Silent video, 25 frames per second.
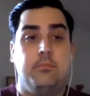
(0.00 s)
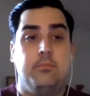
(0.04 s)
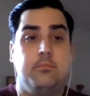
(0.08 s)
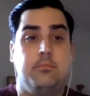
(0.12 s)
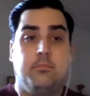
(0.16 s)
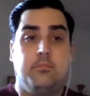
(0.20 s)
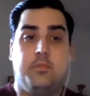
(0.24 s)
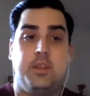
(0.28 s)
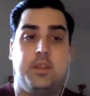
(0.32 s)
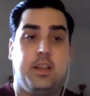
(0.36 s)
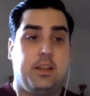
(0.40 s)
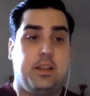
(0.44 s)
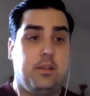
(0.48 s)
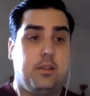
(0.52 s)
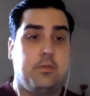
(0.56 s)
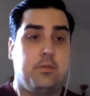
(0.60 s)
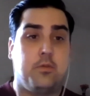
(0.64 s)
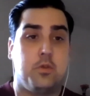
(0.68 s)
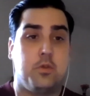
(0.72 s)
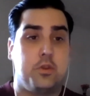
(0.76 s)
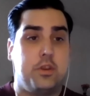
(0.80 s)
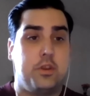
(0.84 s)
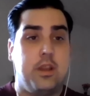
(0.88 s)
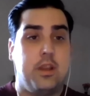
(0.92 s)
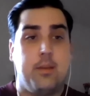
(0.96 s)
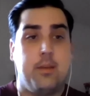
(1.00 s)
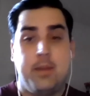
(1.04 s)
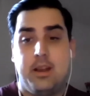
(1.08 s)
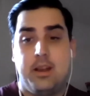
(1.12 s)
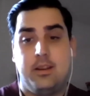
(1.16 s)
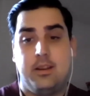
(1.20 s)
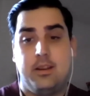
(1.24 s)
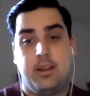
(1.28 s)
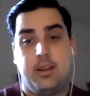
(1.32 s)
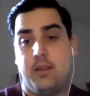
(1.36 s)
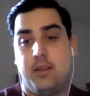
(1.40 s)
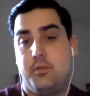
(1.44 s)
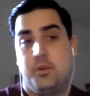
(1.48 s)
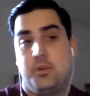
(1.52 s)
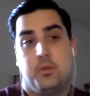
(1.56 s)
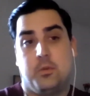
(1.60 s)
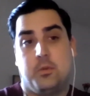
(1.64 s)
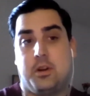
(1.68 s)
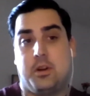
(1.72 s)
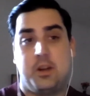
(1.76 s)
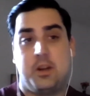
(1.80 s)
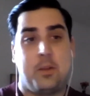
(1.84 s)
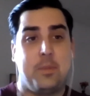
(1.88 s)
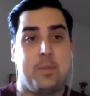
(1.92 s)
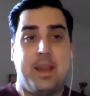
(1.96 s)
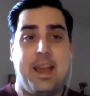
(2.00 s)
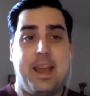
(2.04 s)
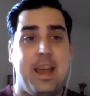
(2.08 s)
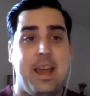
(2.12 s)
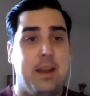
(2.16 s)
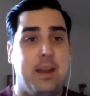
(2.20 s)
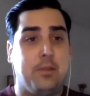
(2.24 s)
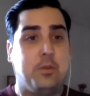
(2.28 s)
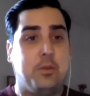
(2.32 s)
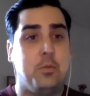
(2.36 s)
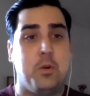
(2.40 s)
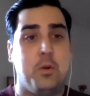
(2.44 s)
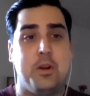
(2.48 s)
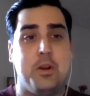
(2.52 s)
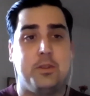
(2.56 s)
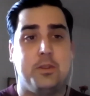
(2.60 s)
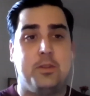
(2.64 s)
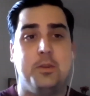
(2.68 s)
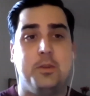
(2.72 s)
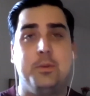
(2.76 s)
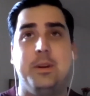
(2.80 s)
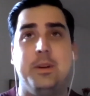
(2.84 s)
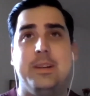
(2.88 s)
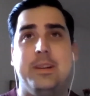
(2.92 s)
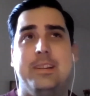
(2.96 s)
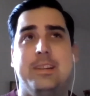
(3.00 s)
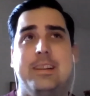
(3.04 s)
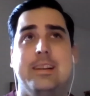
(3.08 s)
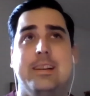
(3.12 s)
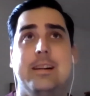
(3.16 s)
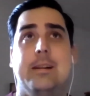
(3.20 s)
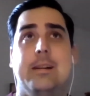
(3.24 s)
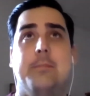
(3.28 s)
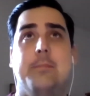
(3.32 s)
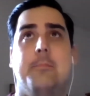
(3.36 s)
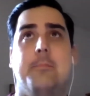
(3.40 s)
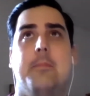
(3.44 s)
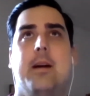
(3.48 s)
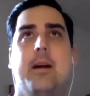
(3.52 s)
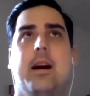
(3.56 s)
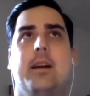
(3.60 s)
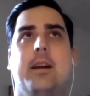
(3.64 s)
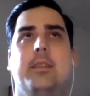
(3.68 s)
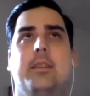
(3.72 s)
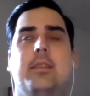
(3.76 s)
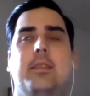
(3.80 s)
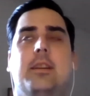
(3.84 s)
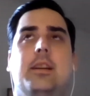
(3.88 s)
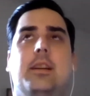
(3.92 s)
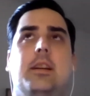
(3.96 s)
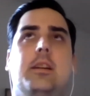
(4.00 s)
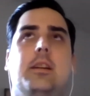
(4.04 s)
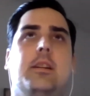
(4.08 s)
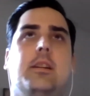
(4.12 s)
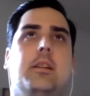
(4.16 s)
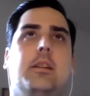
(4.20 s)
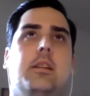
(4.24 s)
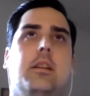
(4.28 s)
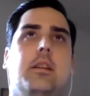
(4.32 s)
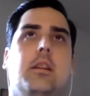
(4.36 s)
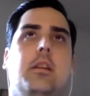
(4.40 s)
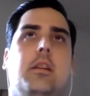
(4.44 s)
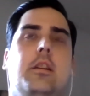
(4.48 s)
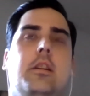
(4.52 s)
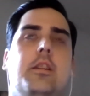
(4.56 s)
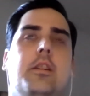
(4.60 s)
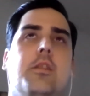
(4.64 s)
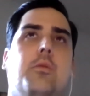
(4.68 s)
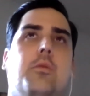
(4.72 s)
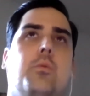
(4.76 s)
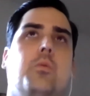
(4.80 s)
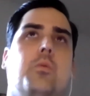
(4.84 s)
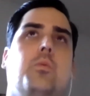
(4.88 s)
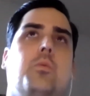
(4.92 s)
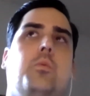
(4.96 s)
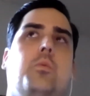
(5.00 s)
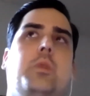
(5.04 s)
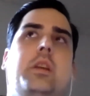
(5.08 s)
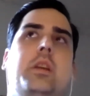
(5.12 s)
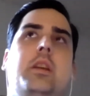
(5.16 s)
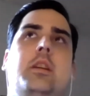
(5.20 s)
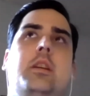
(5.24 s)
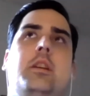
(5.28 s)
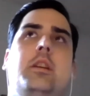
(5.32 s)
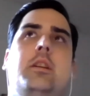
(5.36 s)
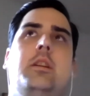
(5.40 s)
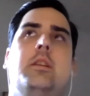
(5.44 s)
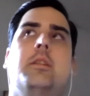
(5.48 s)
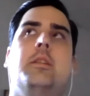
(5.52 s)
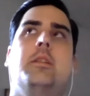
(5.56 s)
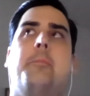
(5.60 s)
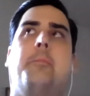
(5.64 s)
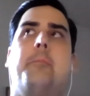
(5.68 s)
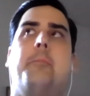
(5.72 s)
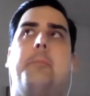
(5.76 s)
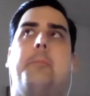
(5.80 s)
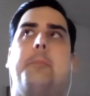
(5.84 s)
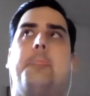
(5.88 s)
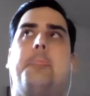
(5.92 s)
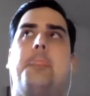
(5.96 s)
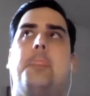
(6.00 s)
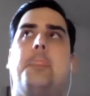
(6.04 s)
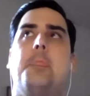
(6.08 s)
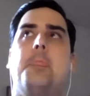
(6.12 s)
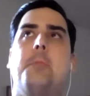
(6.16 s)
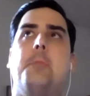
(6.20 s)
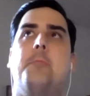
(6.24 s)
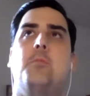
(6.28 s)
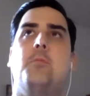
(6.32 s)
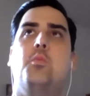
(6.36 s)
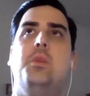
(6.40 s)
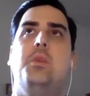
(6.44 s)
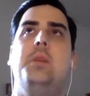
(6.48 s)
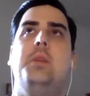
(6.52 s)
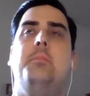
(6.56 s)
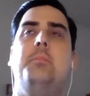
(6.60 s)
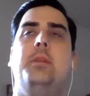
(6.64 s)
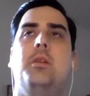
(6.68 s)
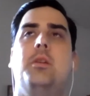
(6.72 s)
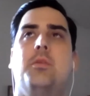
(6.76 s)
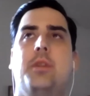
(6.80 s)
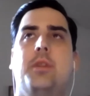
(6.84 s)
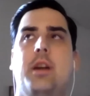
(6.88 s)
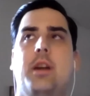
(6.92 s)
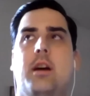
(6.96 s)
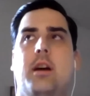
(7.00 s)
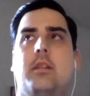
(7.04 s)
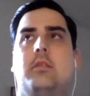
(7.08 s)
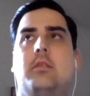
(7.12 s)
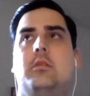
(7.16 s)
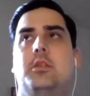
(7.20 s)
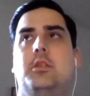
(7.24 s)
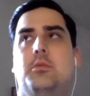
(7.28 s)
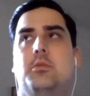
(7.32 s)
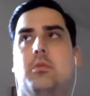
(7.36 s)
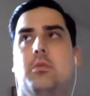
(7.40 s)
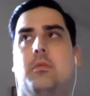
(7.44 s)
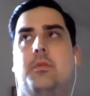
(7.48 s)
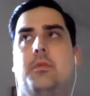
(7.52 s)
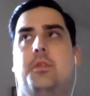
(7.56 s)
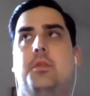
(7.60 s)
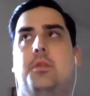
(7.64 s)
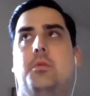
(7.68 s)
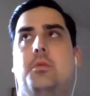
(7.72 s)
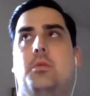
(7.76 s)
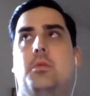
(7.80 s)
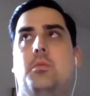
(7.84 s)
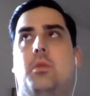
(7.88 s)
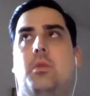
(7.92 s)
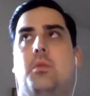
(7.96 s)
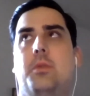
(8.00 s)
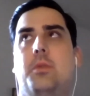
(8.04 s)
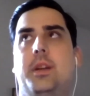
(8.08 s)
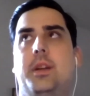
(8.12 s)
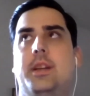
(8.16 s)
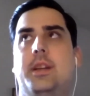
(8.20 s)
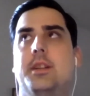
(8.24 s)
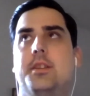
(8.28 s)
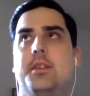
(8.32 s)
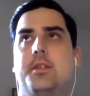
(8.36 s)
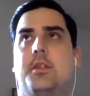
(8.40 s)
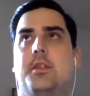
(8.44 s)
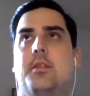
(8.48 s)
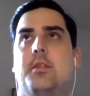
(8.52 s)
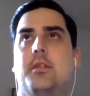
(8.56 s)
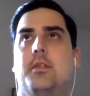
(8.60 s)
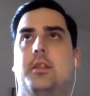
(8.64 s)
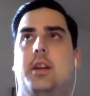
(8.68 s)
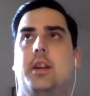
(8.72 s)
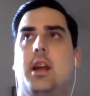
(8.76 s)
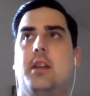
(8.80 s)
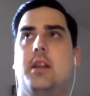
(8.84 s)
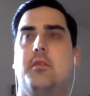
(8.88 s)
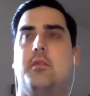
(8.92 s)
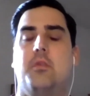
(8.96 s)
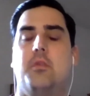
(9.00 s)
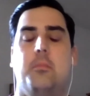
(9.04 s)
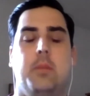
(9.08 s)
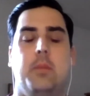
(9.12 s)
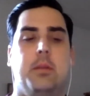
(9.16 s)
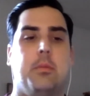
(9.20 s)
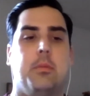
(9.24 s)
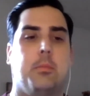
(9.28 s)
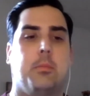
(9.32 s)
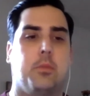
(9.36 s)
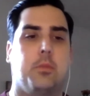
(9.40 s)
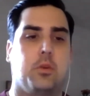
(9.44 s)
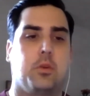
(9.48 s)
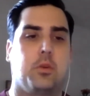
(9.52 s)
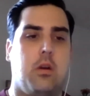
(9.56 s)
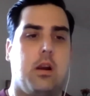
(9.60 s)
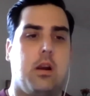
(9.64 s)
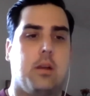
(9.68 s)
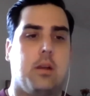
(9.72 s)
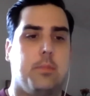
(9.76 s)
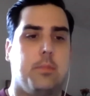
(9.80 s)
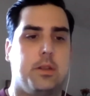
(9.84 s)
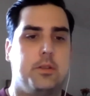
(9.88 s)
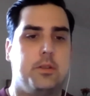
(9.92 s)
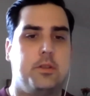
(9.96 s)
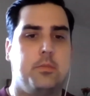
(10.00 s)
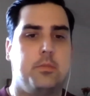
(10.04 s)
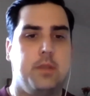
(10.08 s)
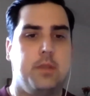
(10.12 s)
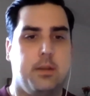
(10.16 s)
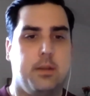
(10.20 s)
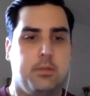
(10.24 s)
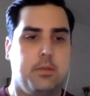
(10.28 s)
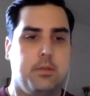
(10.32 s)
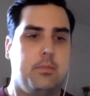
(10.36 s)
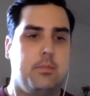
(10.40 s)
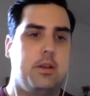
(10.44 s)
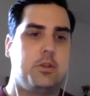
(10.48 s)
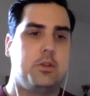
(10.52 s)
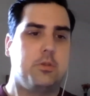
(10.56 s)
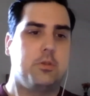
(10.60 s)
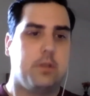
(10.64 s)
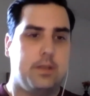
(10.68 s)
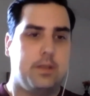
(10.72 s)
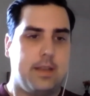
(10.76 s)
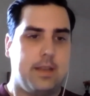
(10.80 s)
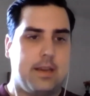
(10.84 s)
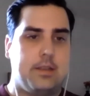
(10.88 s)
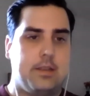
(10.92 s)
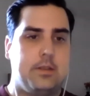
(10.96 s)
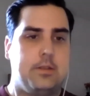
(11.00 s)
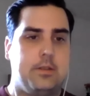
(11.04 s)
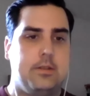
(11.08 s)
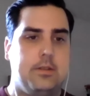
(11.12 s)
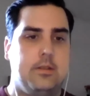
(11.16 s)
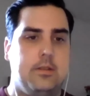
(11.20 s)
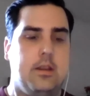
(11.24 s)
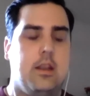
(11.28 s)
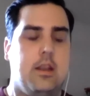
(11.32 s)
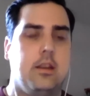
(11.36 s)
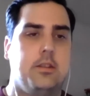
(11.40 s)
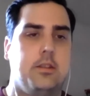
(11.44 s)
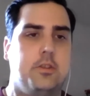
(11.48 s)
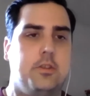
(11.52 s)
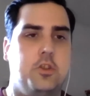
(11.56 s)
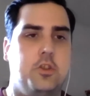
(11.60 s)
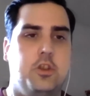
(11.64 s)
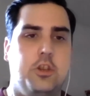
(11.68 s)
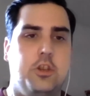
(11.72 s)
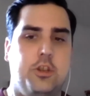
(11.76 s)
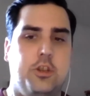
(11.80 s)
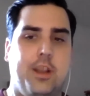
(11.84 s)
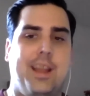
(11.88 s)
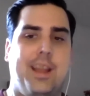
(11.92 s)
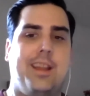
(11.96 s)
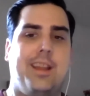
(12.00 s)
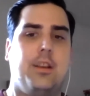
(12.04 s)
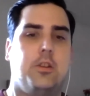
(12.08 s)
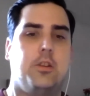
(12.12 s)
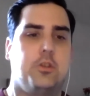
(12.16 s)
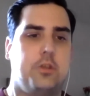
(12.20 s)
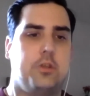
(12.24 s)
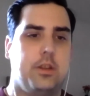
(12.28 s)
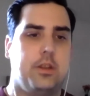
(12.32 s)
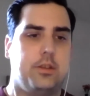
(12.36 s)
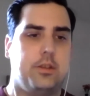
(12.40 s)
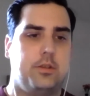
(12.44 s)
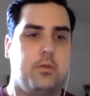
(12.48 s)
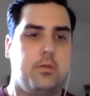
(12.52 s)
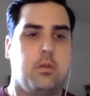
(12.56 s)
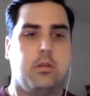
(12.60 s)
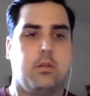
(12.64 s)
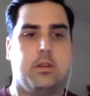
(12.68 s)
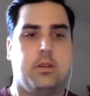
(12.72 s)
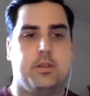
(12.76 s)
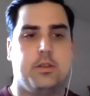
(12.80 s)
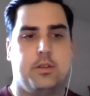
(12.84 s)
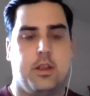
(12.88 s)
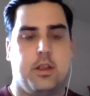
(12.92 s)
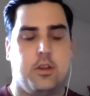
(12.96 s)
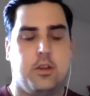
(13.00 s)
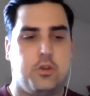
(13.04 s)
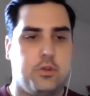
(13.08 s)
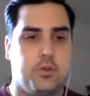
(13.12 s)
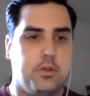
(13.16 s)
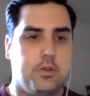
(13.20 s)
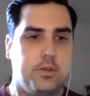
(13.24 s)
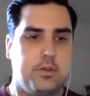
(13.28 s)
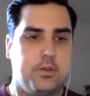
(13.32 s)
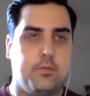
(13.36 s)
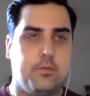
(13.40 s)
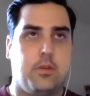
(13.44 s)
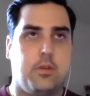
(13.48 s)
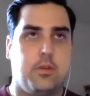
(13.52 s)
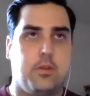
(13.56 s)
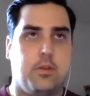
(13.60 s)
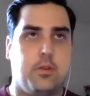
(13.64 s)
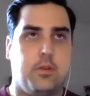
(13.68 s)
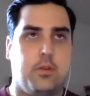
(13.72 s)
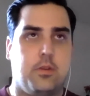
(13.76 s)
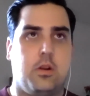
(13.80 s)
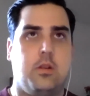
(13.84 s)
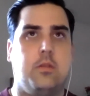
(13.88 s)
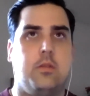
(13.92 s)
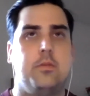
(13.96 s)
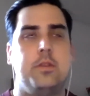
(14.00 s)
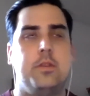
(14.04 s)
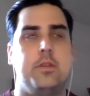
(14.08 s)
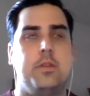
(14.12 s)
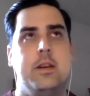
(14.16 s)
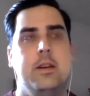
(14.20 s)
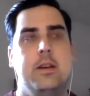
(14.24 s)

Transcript: take a first stab at it. Kevin, you're welcome to add if you want to. I think we periodically review what we consider kind of the minimum requirements to be able to measure a test, and it's changed as the organization has evolved.